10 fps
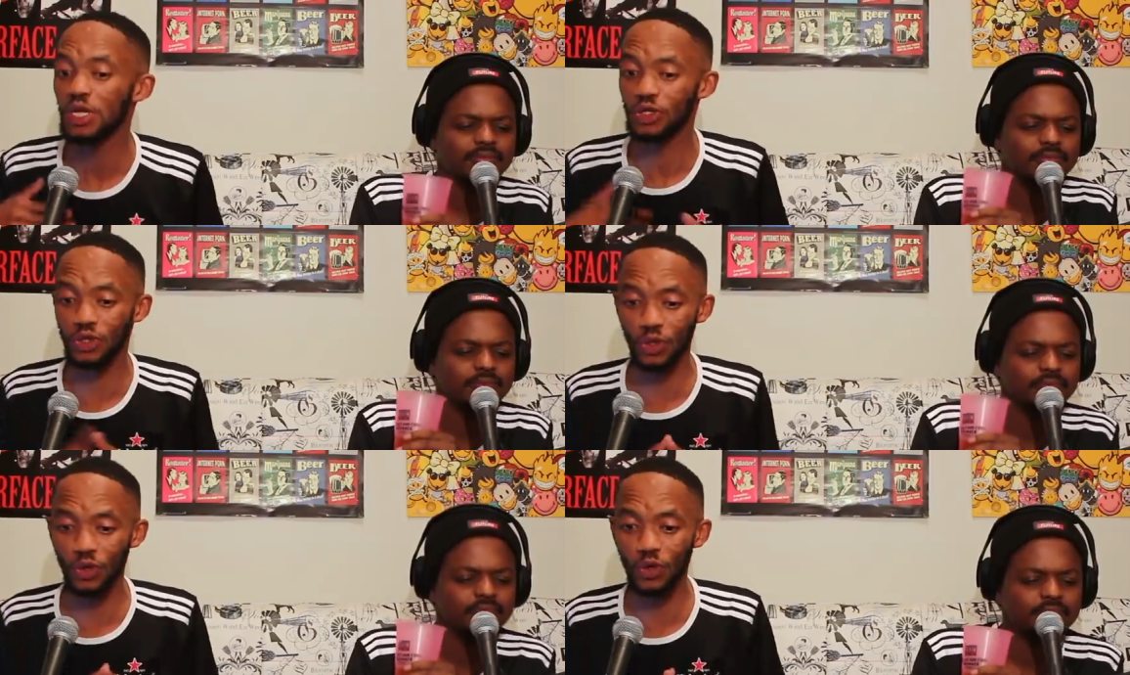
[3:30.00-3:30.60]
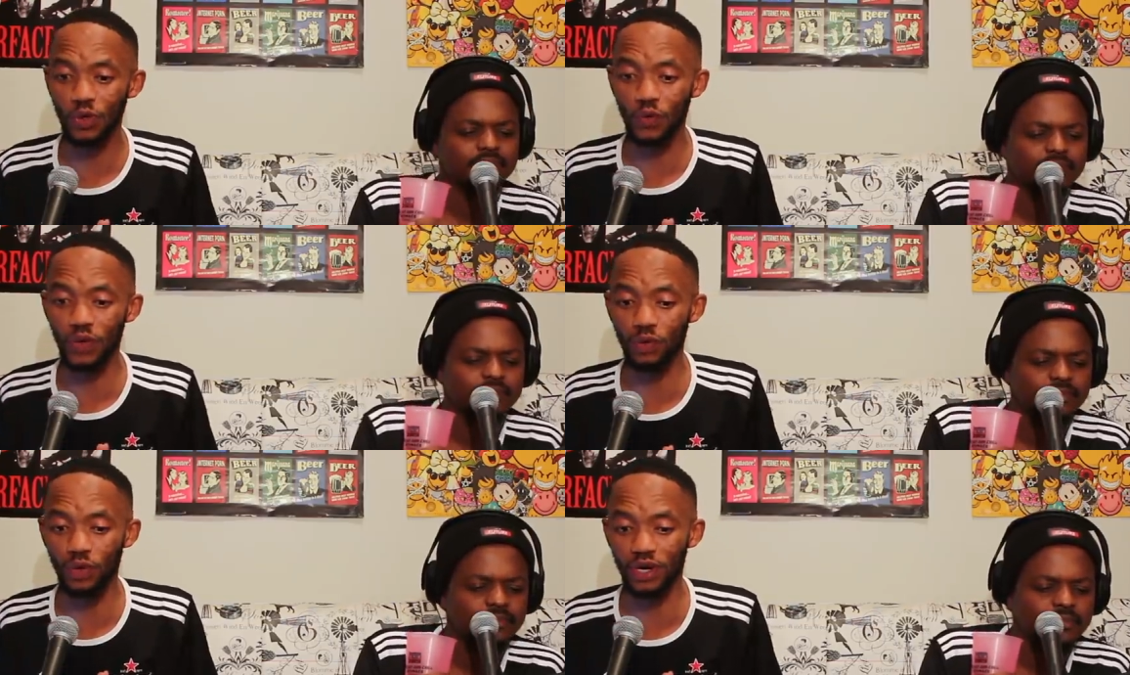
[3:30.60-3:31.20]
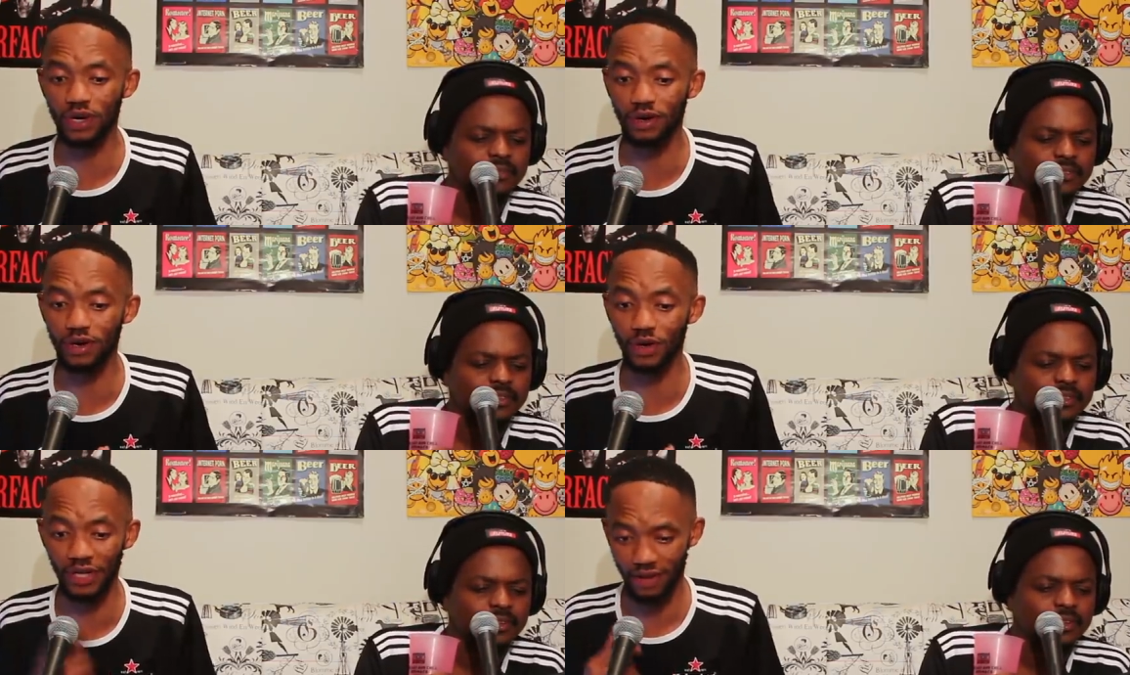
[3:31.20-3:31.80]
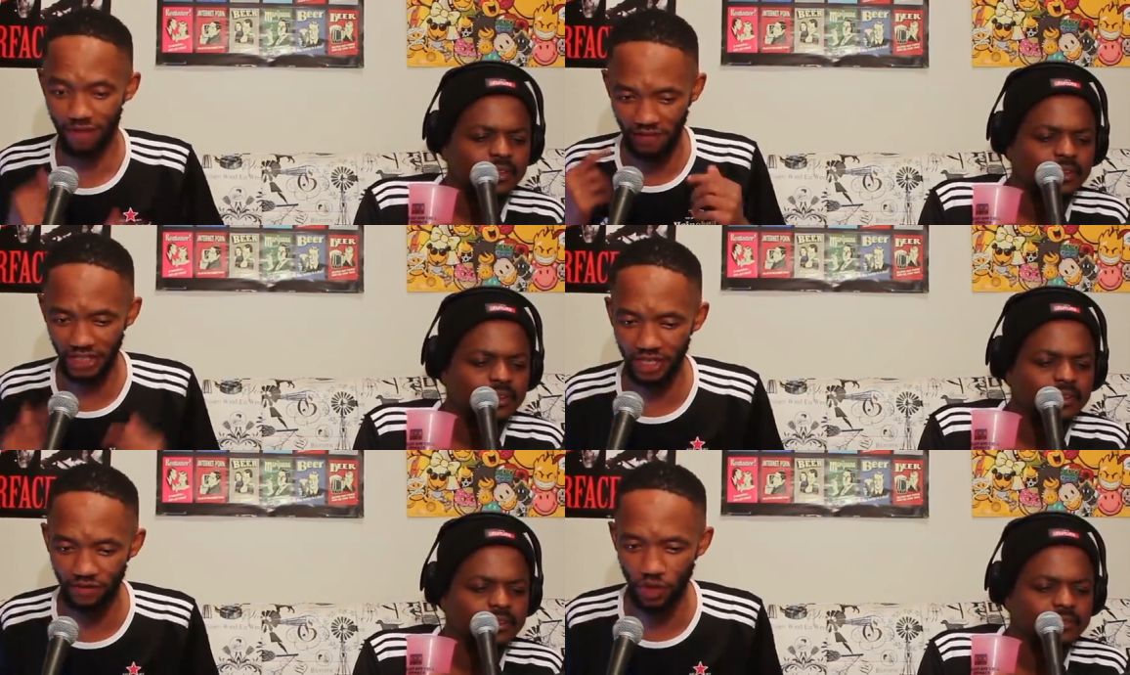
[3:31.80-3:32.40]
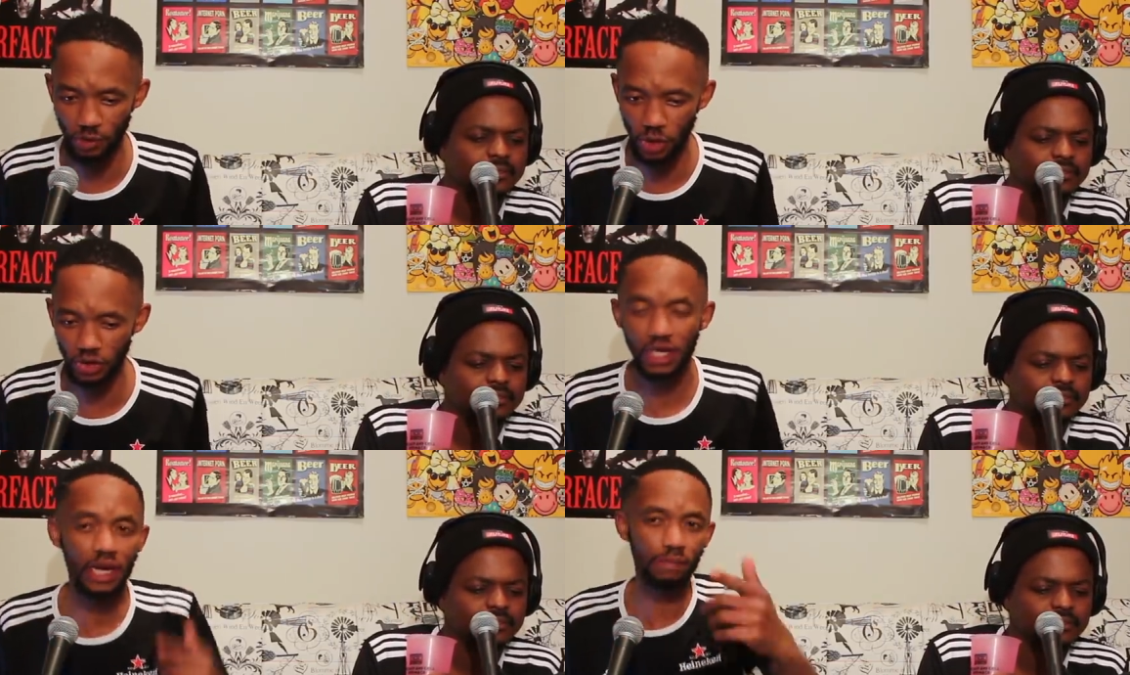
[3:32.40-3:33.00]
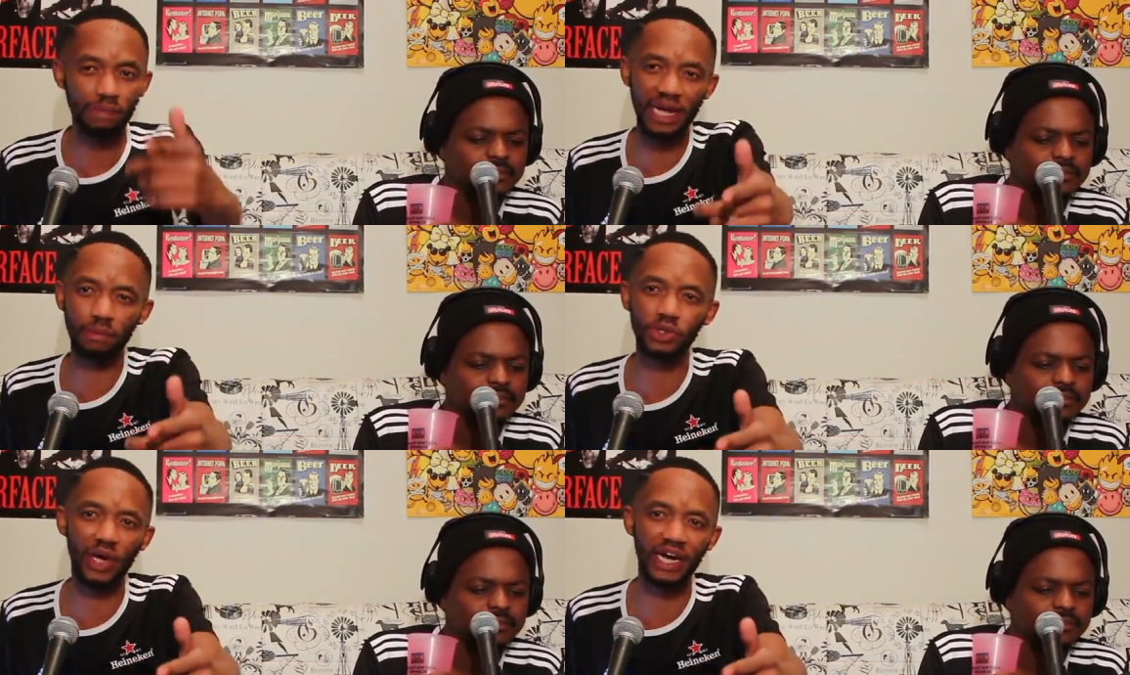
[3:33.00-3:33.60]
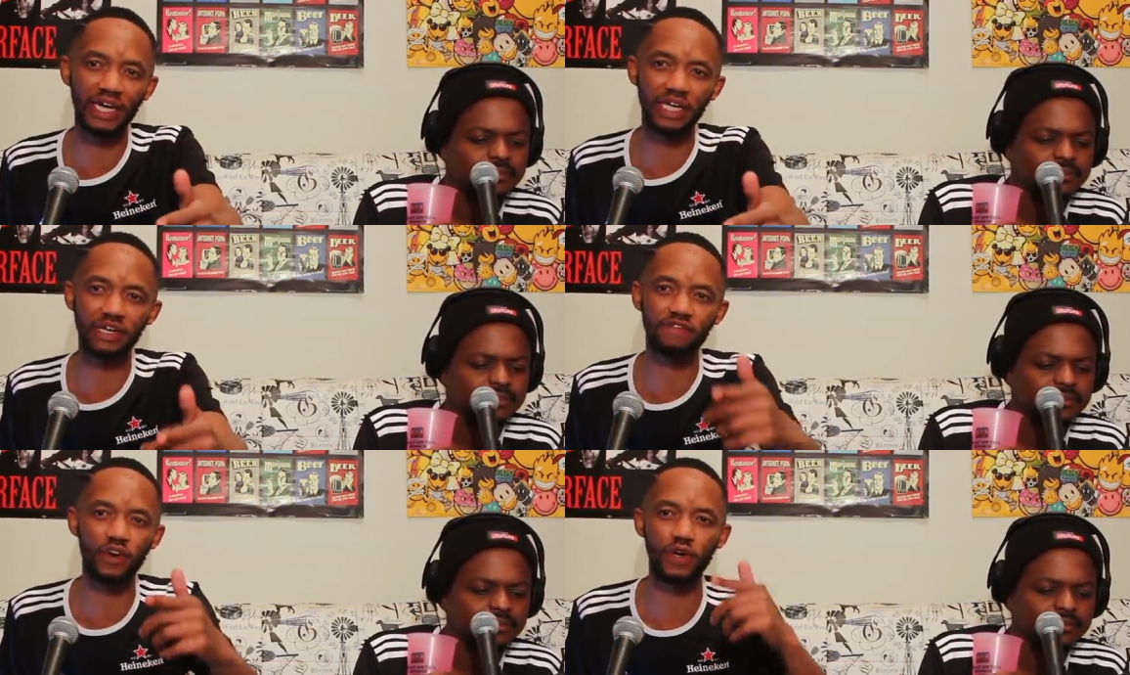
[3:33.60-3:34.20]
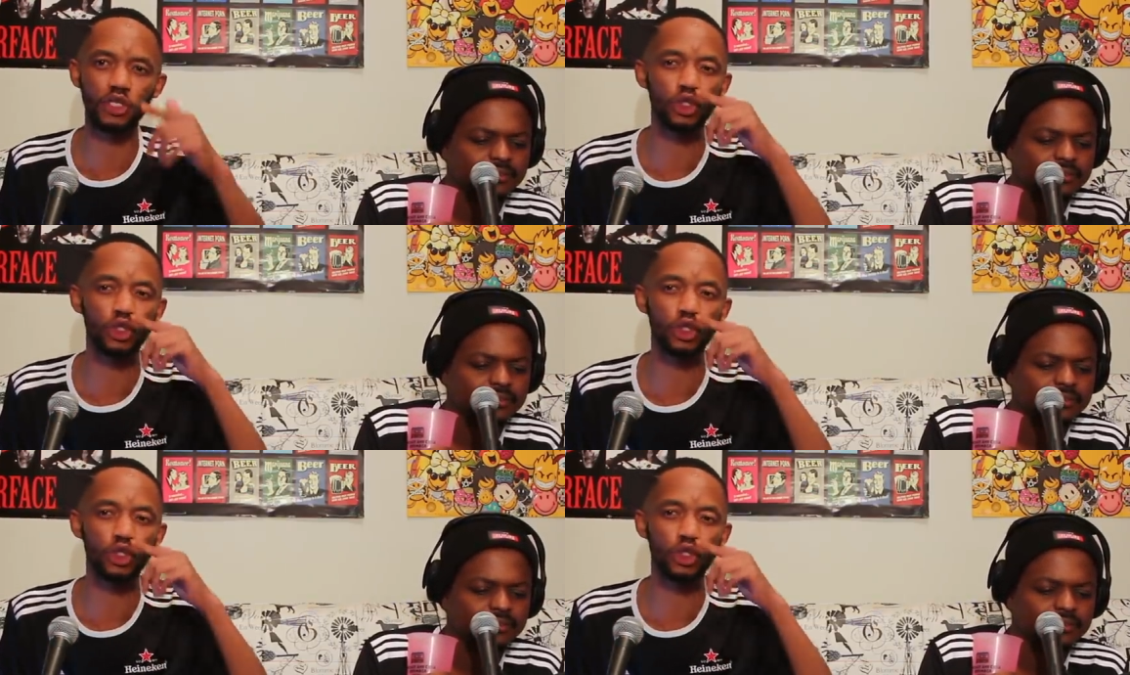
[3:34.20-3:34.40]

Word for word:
Speaker 1: What so happened? we were okay. First and foremost, big ups to Heineken for a